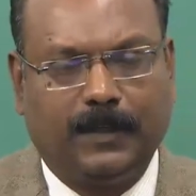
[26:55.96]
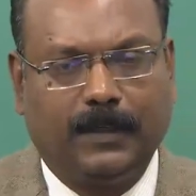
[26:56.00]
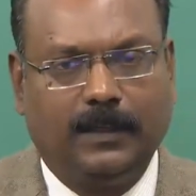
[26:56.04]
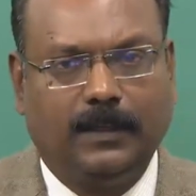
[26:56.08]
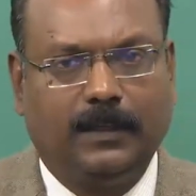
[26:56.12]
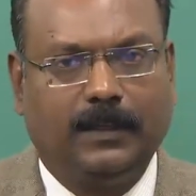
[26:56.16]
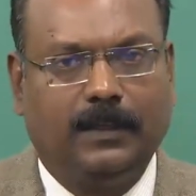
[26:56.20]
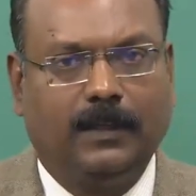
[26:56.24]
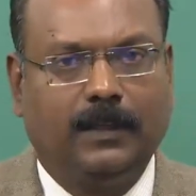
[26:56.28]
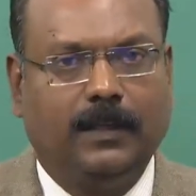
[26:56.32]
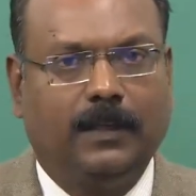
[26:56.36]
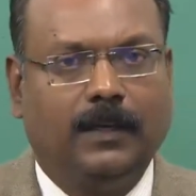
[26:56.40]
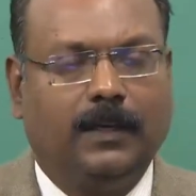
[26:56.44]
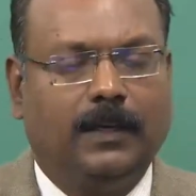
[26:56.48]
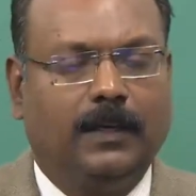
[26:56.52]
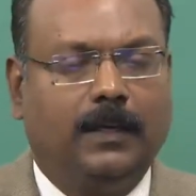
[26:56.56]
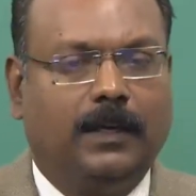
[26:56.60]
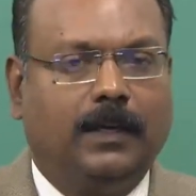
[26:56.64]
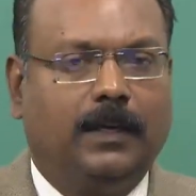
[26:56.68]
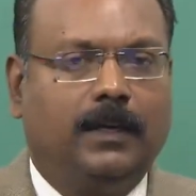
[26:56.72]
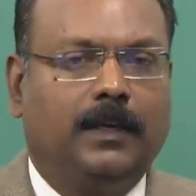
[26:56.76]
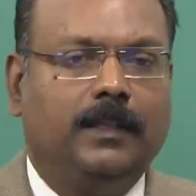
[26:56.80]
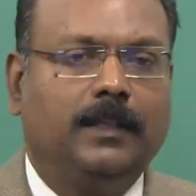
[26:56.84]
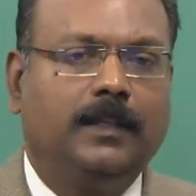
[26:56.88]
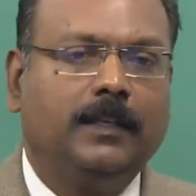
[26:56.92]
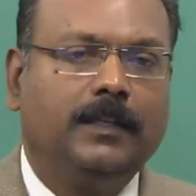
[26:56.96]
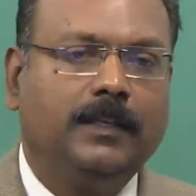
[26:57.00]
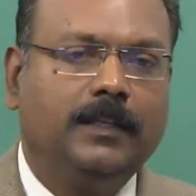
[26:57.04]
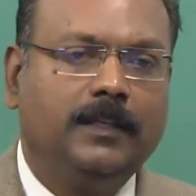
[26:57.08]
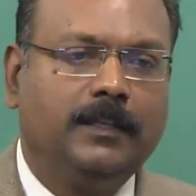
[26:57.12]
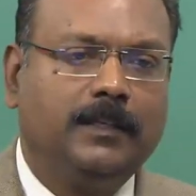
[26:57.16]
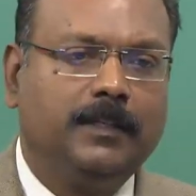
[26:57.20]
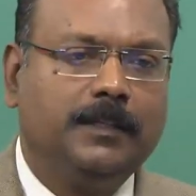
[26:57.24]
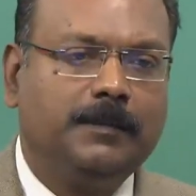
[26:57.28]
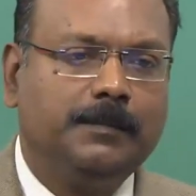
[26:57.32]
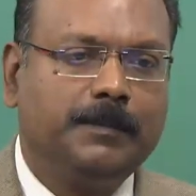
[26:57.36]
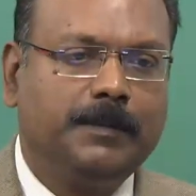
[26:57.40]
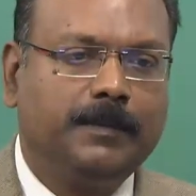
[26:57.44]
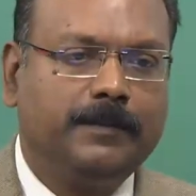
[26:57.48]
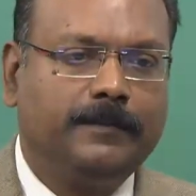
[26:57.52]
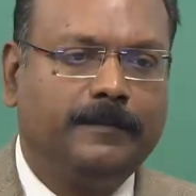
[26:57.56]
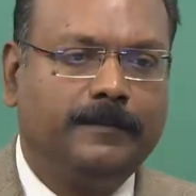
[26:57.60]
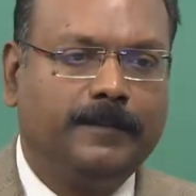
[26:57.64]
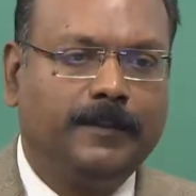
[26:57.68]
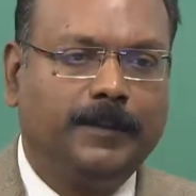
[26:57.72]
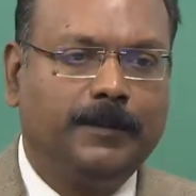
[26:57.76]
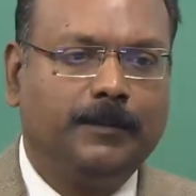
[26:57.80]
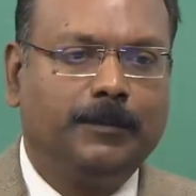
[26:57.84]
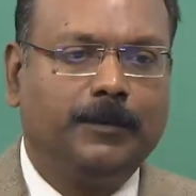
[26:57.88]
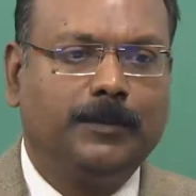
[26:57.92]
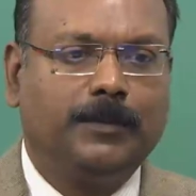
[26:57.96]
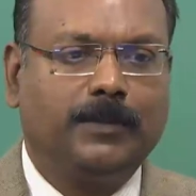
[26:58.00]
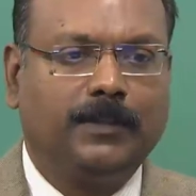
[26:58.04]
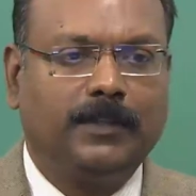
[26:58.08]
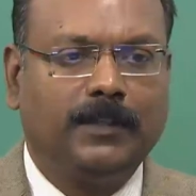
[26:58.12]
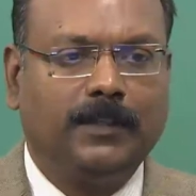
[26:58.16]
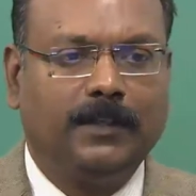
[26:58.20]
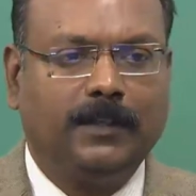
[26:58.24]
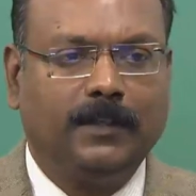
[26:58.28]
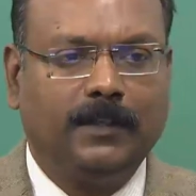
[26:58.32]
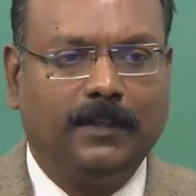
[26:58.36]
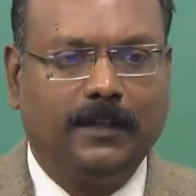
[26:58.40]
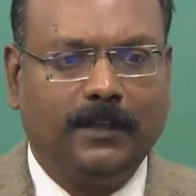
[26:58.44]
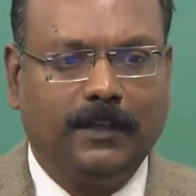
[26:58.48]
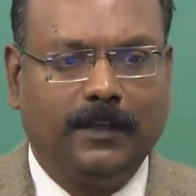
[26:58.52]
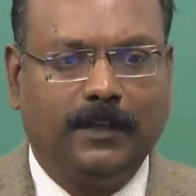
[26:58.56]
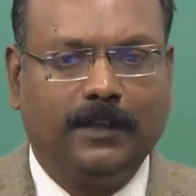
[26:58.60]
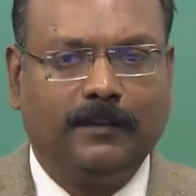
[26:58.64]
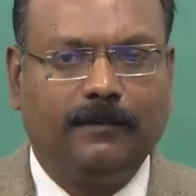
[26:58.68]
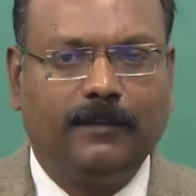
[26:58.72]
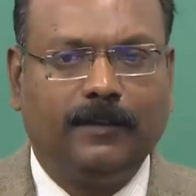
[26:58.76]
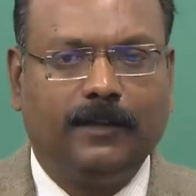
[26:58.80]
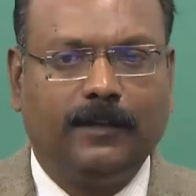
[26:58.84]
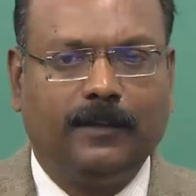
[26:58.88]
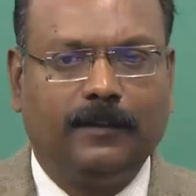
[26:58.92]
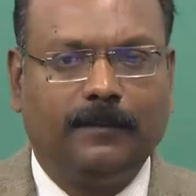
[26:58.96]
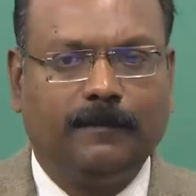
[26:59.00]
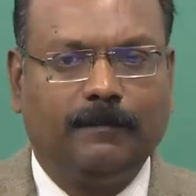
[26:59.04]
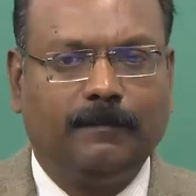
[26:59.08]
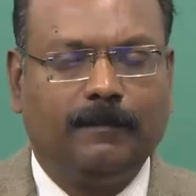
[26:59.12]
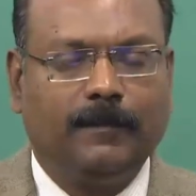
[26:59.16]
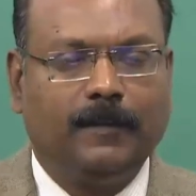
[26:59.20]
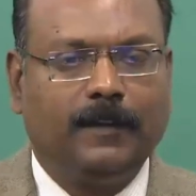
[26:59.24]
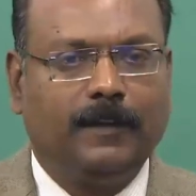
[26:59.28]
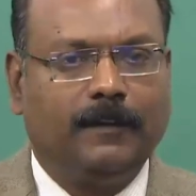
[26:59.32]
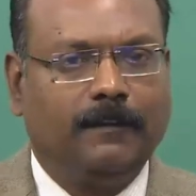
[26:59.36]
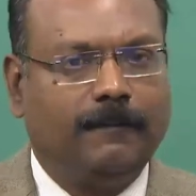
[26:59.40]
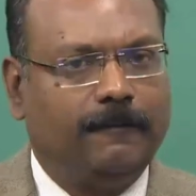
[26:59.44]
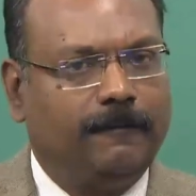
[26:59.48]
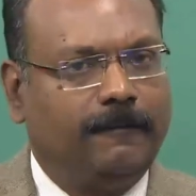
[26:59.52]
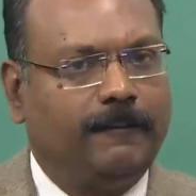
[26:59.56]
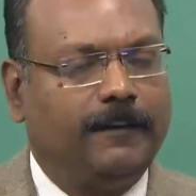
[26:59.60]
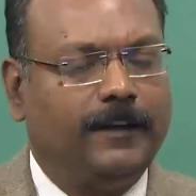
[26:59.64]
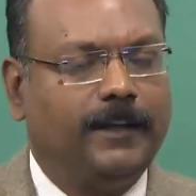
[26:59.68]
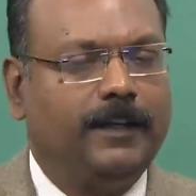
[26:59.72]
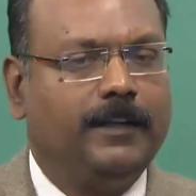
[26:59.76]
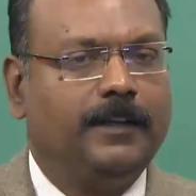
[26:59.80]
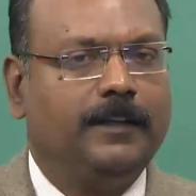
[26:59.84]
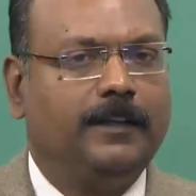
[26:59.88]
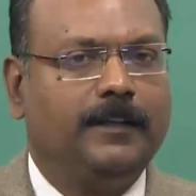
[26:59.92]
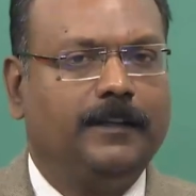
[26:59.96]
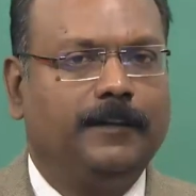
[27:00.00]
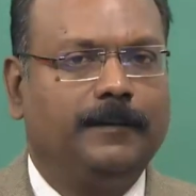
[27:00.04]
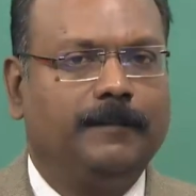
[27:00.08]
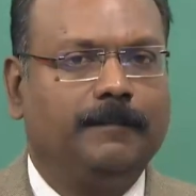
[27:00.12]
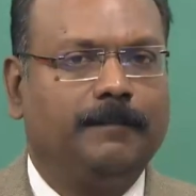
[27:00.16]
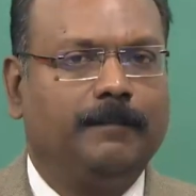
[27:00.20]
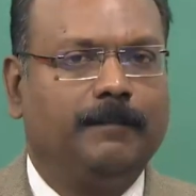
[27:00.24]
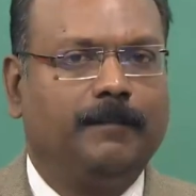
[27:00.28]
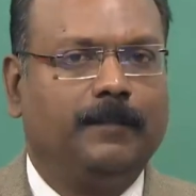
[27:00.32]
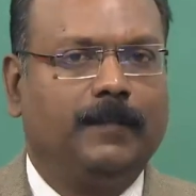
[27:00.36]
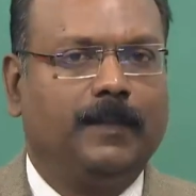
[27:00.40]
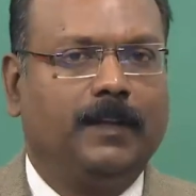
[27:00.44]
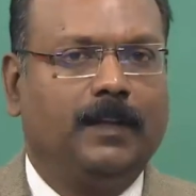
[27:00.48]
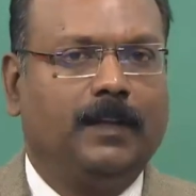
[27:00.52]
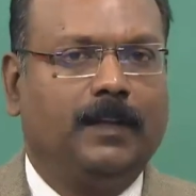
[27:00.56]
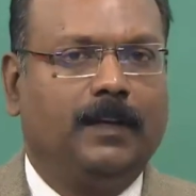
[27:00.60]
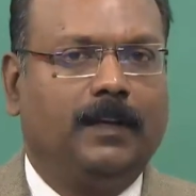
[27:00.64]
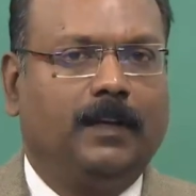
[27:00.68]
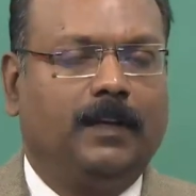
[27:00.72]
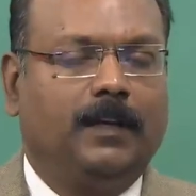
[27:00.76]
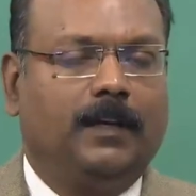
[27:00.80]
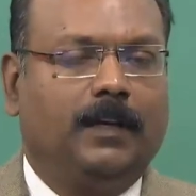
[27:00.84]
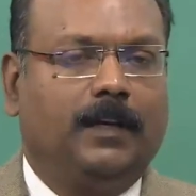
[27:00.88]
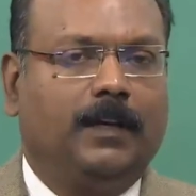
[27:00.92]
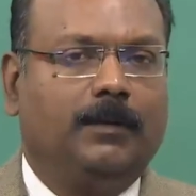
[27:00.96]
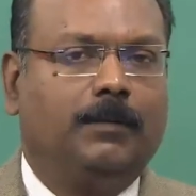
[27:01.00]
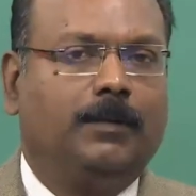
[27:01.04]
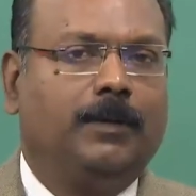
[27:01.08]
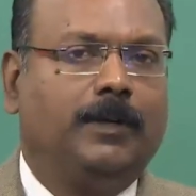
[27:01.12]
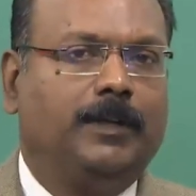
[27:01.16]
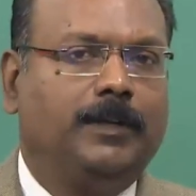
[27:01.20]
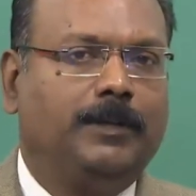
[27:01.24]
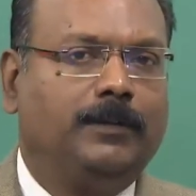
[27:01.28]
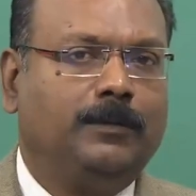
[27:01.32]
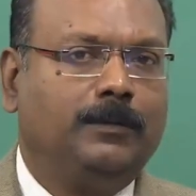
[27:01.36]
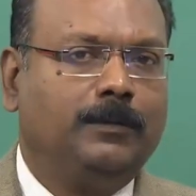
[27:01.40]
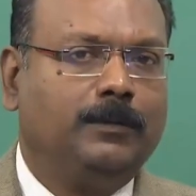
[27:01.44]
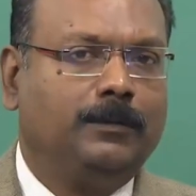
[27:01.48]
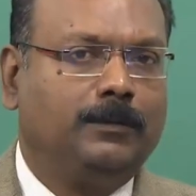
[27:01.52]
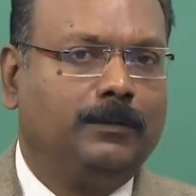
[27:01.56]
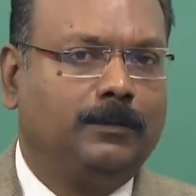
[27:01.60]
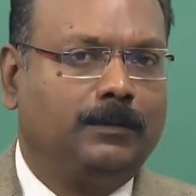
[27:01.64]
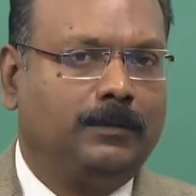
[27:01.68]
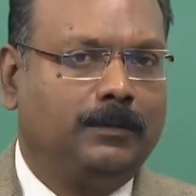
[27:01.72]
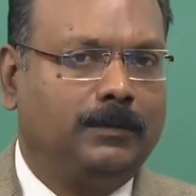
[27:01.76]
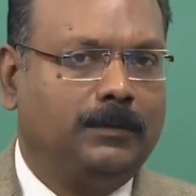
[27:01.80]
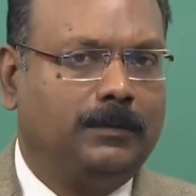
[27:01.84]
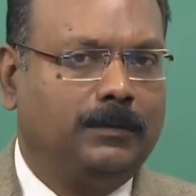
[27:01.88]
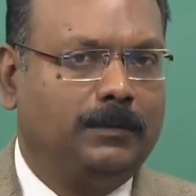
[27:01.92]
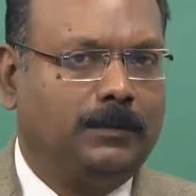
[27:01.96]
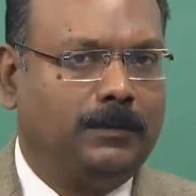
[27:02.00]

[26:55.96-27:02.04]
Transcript: Okay. And then in terms of emotional level, finally, I would like to